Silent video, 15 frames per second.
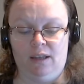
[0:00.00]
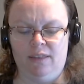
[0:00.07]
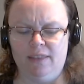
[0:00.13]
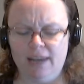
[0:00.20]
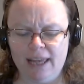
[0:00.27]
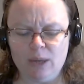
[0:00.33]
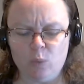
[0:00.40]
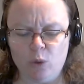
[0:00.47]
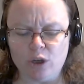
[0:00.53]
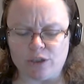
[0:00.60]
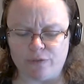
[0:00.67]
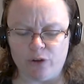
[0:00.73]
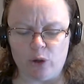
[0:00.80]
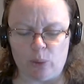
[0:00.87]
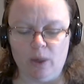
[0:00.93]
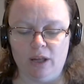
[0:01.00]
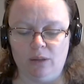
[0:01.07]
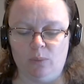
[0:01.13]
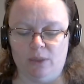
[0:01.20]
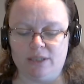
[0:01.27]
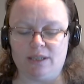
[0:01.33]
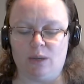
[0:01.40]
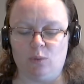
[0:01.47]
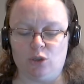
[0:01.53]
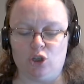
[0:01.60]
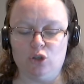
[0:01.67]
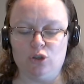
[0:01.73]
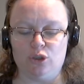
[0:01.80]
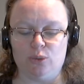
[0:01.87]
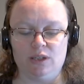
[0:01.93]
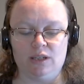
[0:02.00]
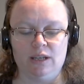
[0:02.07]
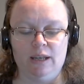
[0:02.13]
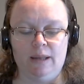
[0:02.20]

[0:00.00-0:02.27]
The leg worked very well once I was used to it,